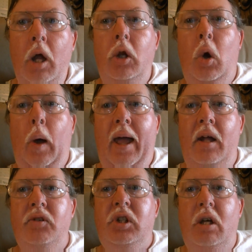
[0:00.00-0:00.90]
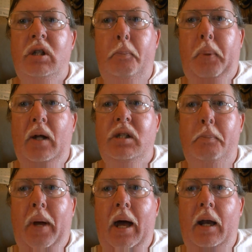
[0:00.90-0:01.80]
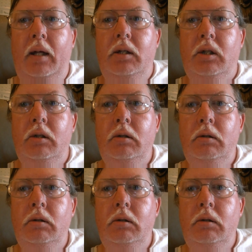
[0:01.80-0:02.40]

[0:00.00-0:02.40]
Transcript: No ands, is a buts about it.